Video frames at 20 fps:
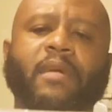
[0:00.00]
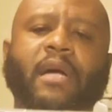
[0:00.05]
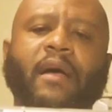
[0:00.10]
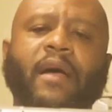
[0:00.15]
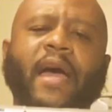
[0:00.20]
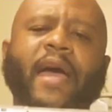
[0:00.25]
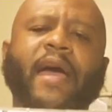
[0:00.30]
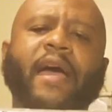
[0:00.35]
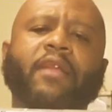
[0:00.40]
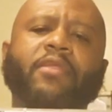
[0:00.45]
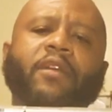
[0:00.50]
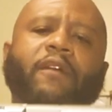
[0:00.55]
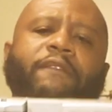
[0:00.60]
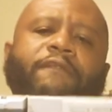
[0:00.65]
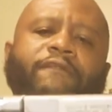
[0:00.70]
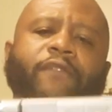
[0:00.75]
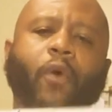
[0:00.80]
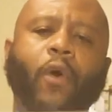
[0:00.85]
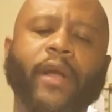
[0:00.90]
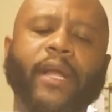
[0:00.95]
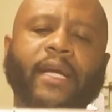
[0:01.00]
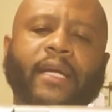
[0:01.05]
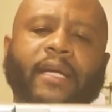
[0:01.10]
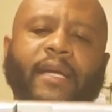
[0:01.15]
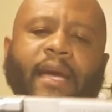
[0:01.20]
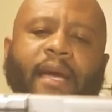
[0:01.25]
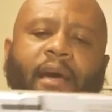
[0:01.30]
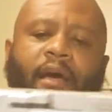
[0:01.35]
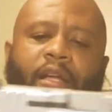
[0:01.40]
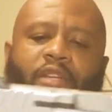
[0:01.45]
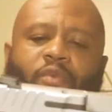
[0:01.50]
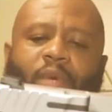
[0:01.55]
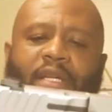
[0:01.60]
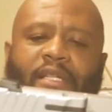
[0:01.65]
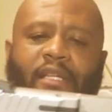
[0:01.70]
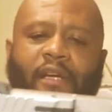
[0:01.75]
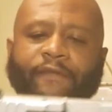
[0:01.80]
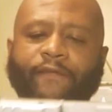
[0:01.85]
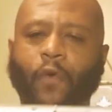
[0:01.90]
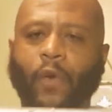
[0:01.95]
I had the 40 cal, that's why I
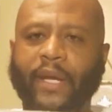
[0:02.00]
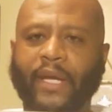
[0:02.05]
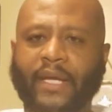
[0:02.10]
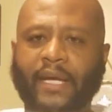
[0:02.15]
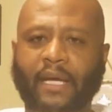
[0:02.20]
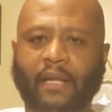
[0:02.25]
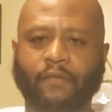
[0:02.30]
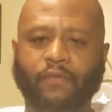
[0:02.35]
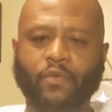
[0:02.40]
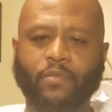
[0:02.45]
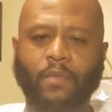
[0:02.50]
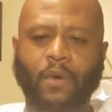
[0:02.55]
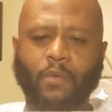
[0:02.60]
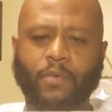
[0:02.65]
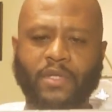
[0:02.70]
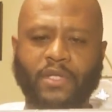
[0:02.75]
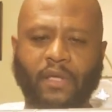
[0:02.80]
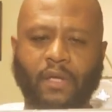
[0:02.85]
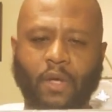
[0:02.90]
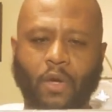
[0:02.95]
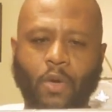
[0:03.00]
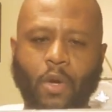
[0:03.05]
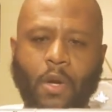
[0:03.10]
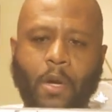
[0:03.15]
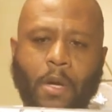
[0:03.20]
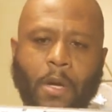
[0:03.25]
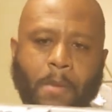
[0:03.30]
said 40 cal a few moments ago,